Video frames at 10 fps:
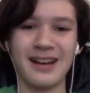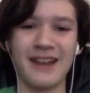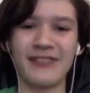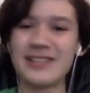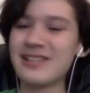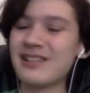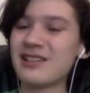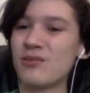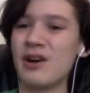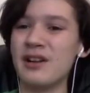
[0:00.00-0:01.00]
I've listened to
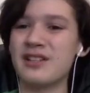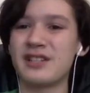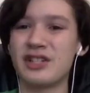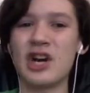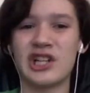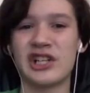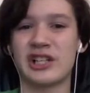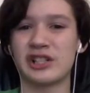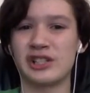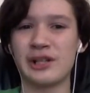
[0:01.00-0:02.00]
this once. Josh
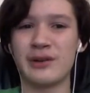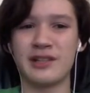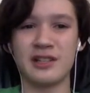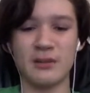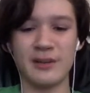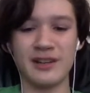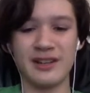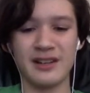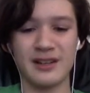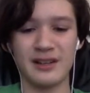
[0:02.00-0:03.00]
actually showed it to me.
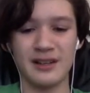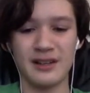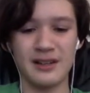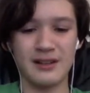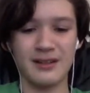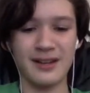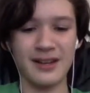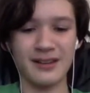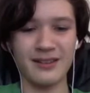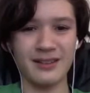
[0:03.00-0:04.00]

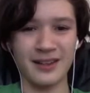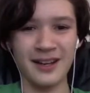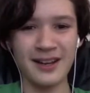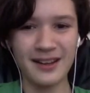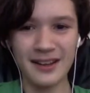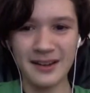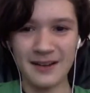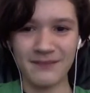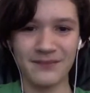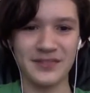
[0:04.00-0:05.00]
And, uh,
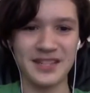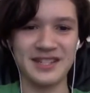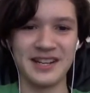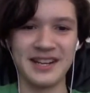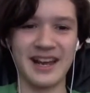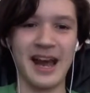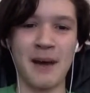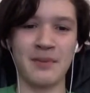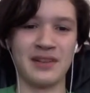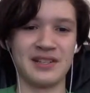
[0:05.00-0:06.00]
this didn't
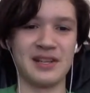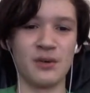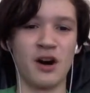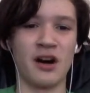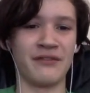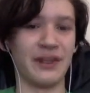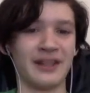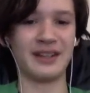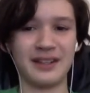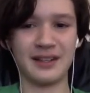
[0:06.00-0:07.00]
happen too often.
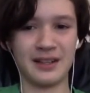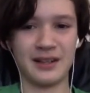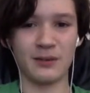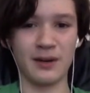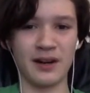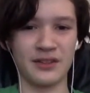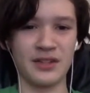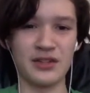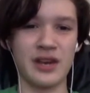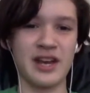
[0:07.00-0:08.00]
Well,
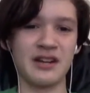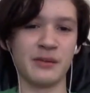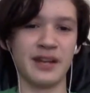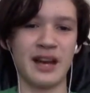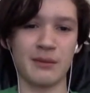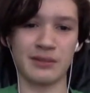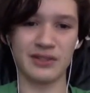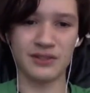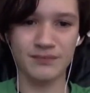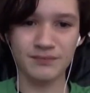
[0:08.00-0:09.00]
don't you hate it when that
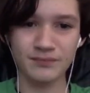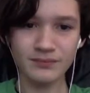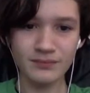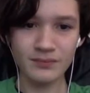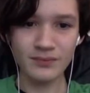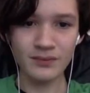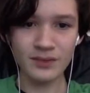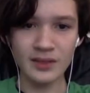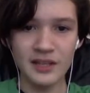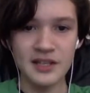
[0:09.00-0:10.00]
happens?
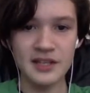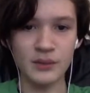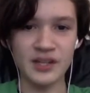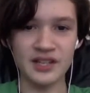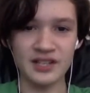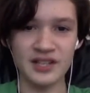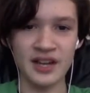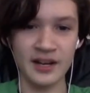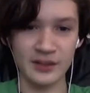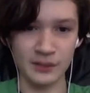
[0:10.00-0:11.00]
He went
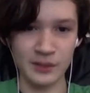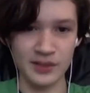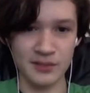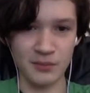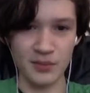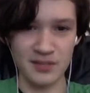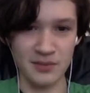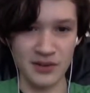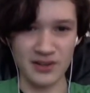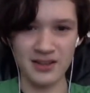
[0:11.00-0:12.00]
inside and
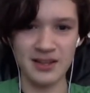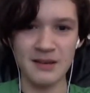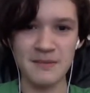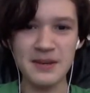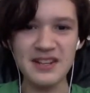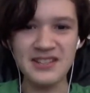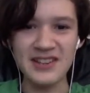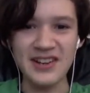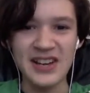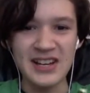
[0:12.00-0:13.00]
whispered,
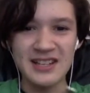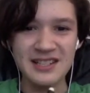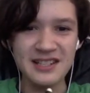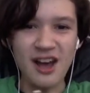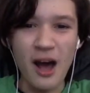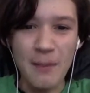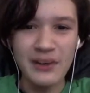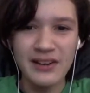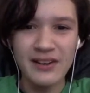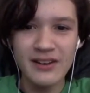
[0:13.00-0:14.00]
Pizza, stop!
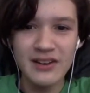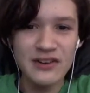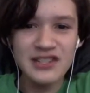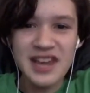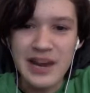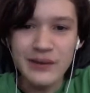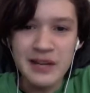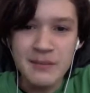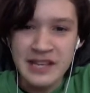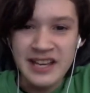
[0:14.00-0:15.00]
You're
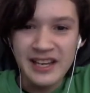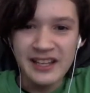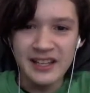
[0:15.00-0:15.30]
scaring me.